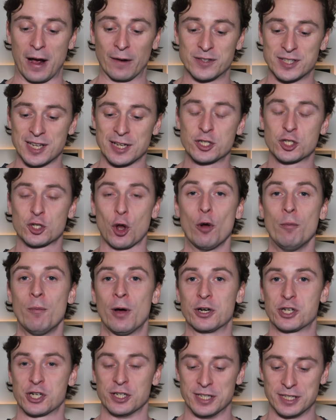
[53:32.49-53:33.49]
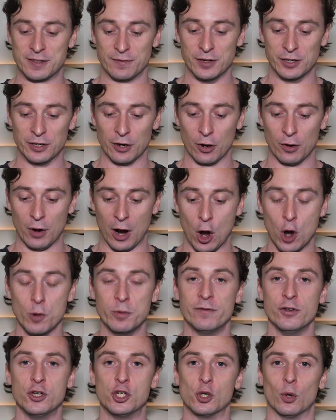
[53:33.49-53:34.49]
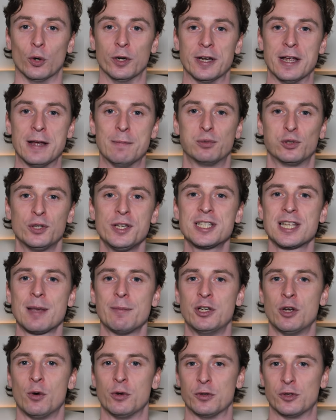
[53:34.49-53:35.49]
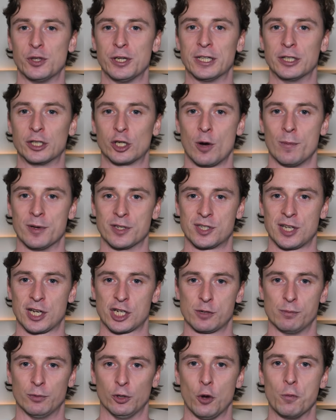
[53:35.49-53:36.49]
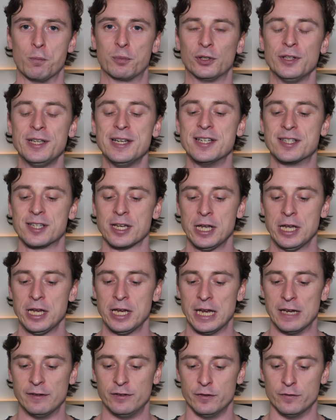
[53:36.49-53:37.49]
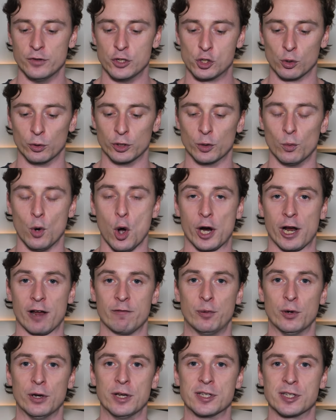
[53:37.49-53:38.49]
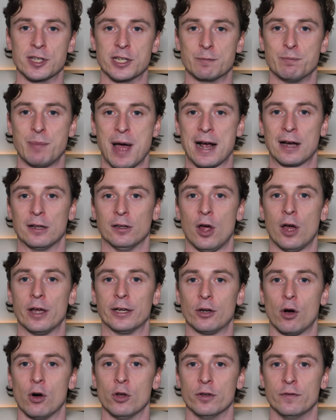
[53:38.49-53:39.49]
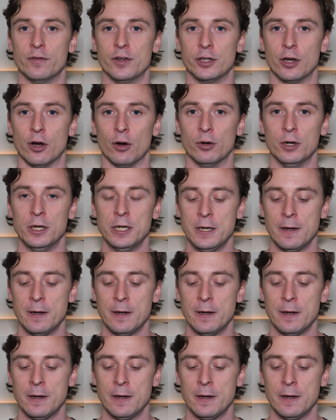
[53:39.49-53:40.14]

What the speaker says: I've said so much in this video. I hope you've enjoyed it. Please let me know what you think in the comments section below. Please, if you've enjoyed the work I've put into this, bang a like on the video.